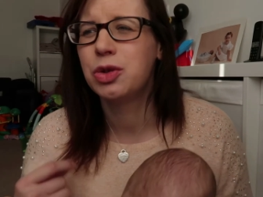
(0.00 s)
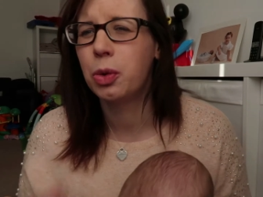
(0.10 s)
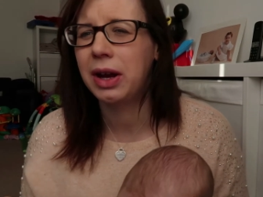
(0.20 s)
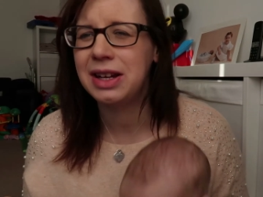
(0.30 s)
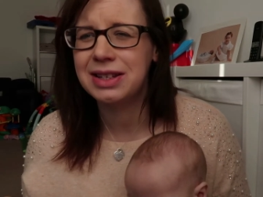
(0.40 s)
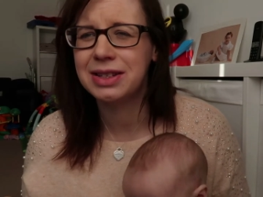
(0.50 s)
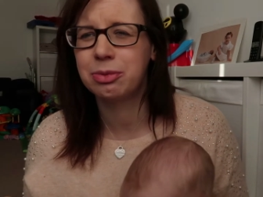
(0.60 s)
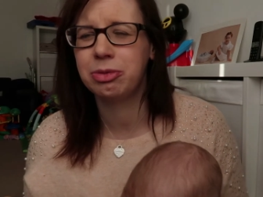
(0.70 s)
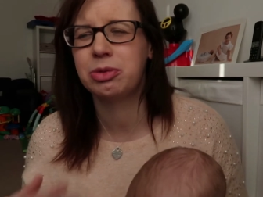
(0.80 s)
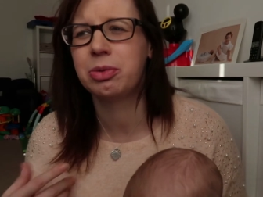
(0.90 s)

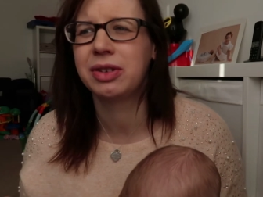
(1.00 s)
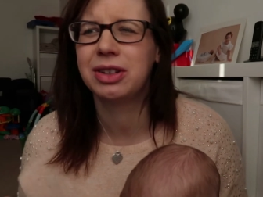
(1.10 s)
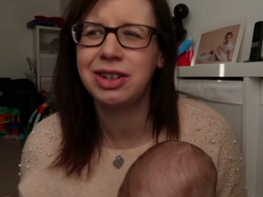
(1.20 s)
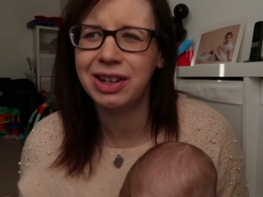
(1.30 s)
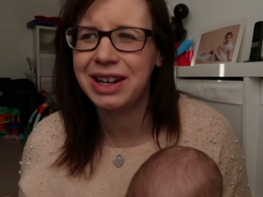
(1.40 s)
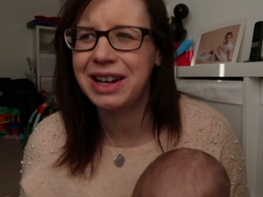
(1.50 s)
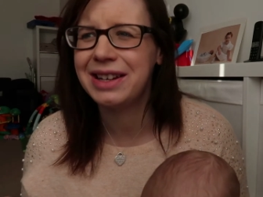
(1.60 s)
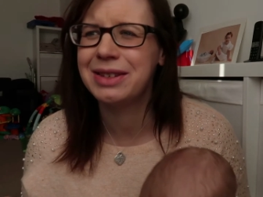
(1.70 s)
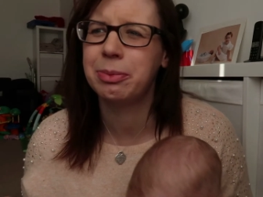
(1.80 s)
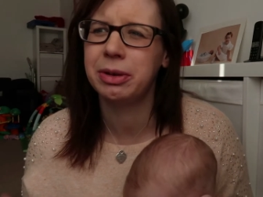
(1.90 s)
twice, which wasn't
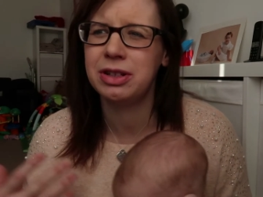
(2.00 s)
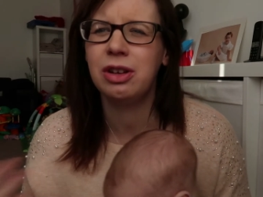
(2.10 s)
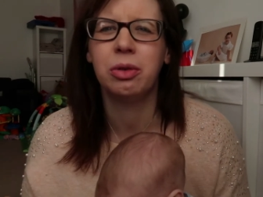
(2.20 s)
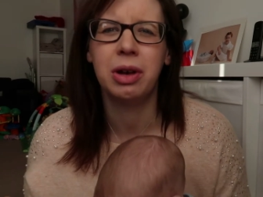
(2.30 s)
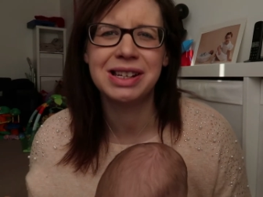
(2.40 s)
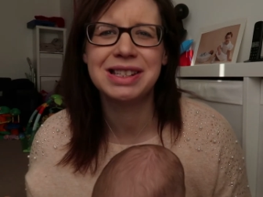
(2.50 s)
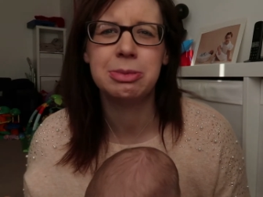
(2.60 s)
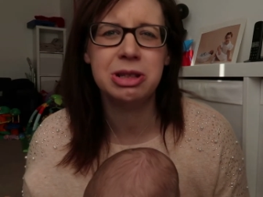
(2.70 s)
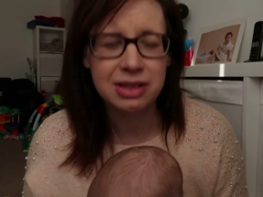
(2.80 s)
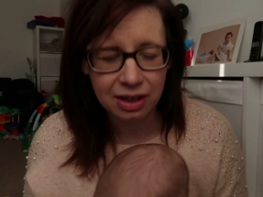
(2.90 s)
great, but you know, has
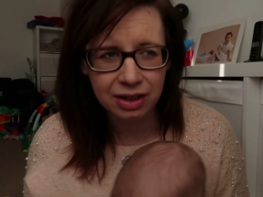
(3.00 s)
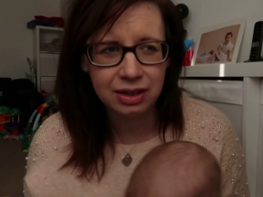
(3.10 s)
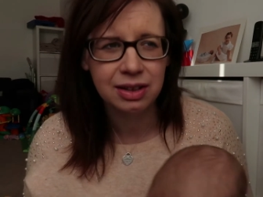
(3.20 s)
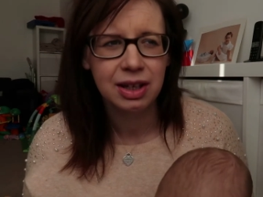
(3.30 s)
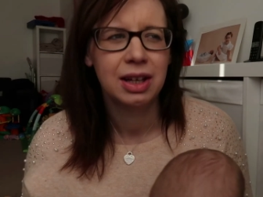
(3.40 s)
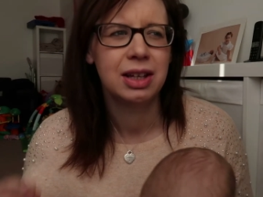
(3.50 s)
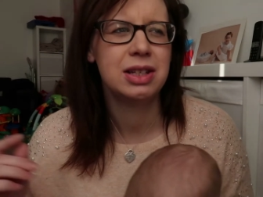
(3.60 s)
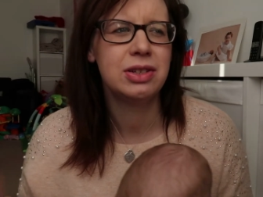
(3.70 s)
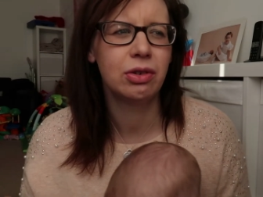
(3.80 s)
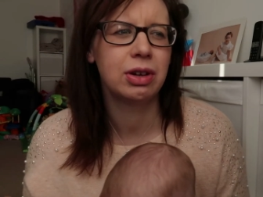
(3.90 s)
to be done.
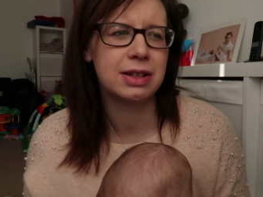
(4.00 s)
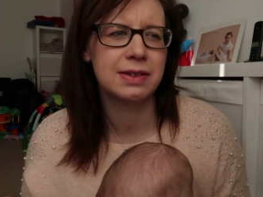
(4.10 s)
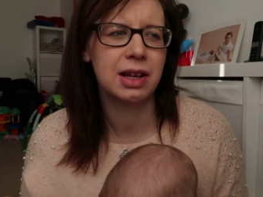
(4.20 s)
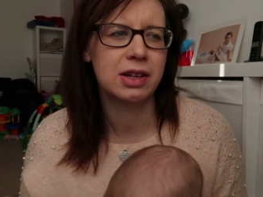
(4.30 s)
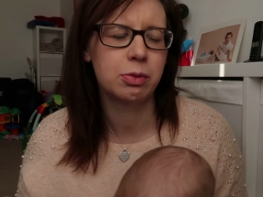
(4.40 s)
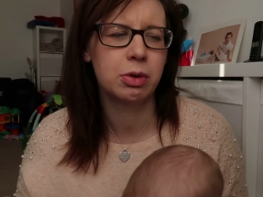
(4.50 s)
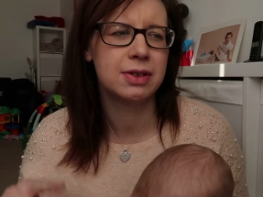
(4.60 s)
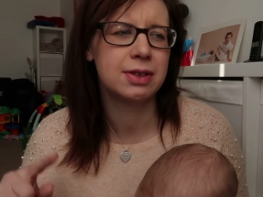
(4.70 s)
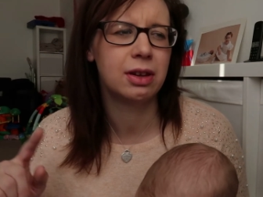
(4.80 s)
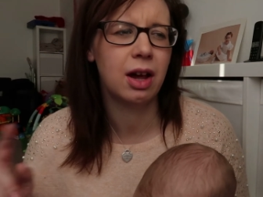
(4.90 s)
He's not getting his last
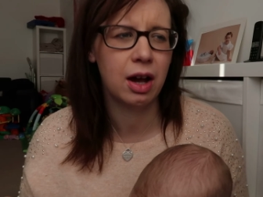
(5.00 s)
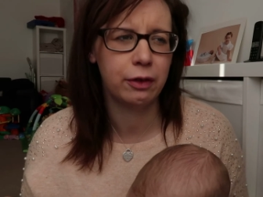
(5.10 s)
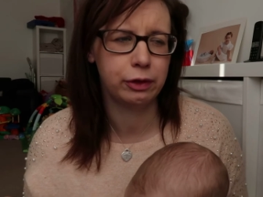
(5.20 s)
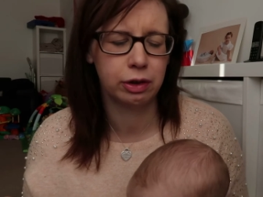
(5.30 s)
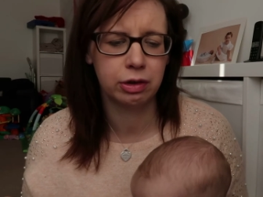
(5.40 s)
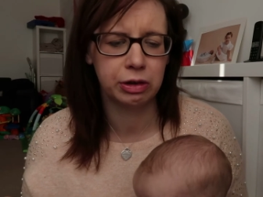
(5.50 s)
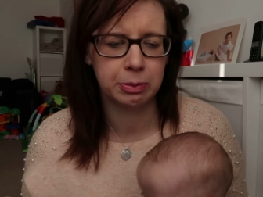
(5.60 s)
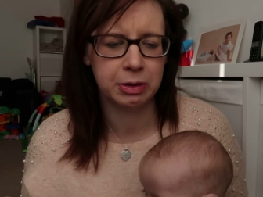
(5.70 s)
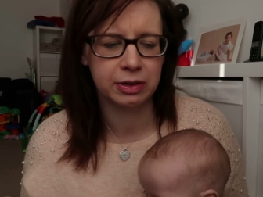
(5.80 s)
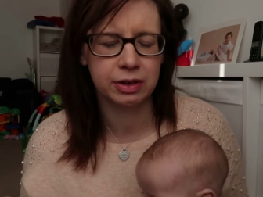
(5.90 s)
ones till after
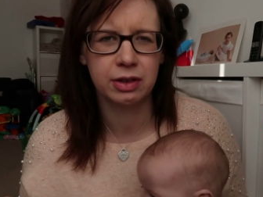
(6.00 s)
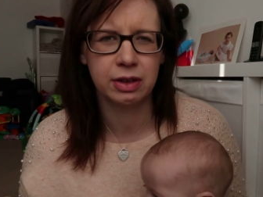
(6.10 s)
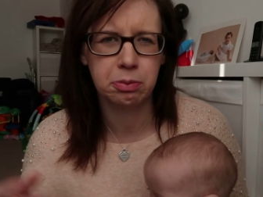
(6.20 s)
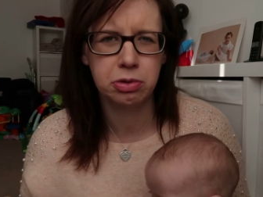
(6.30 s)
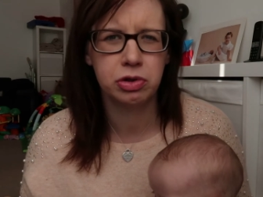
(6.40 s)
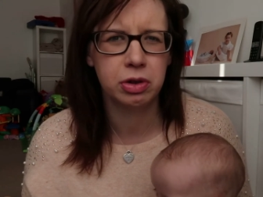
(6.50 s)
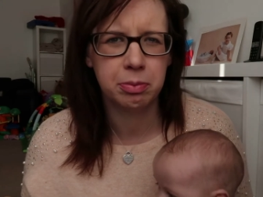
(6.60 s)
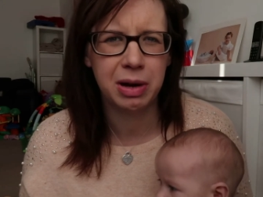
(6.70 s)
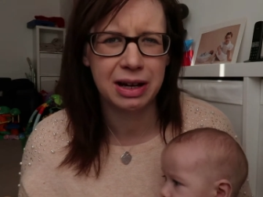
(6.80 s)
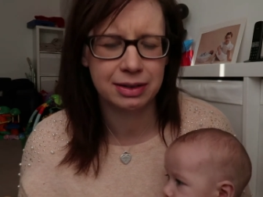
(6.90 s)
Christmas because I pushed
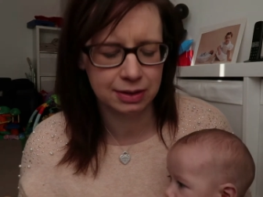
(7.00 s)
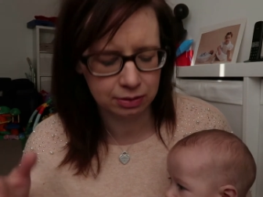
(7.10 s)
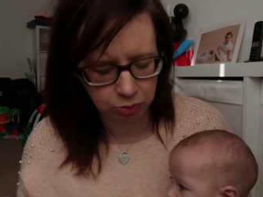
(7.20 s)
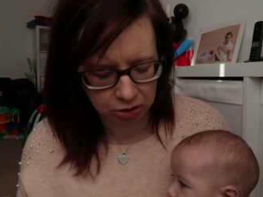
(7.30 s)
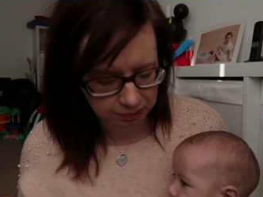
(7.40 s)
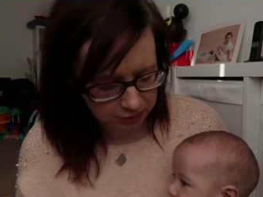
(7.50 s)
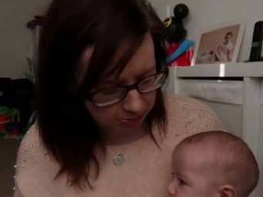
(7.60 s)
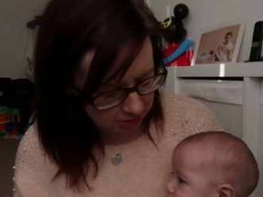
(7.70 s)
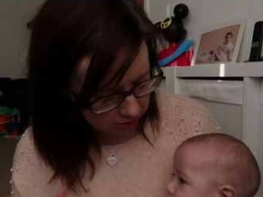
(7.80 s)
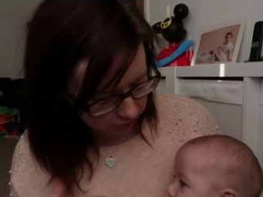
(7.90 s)
them back, so I don't want him to
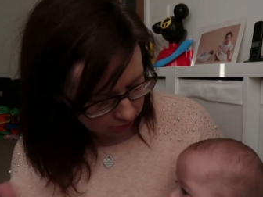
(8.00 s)
be